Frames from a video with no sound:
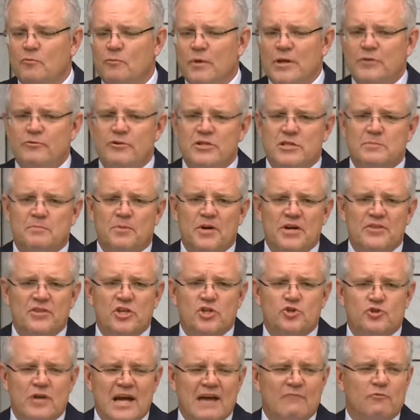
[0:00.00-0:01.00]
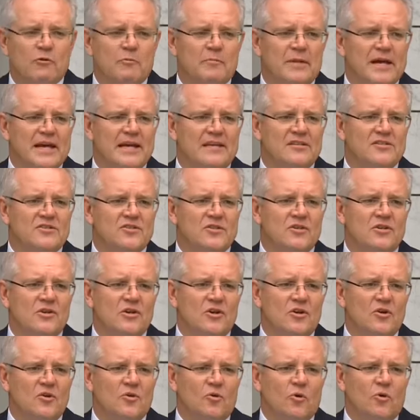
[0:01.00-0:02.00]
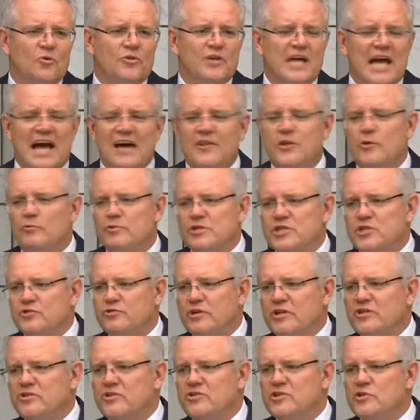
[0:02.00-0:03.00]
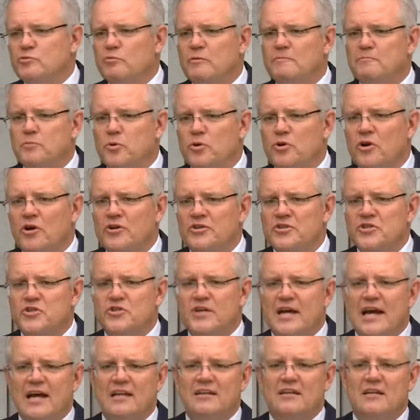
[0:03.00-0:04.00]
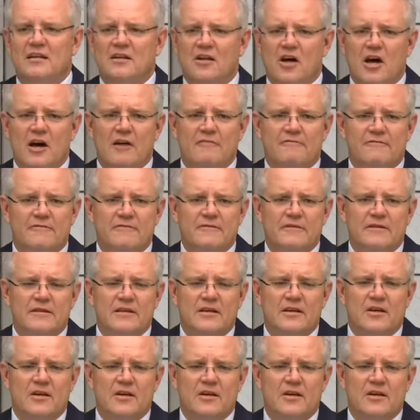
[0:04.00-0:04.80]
Whether it's been the travel bans or the other restrictions we've put on Australian life,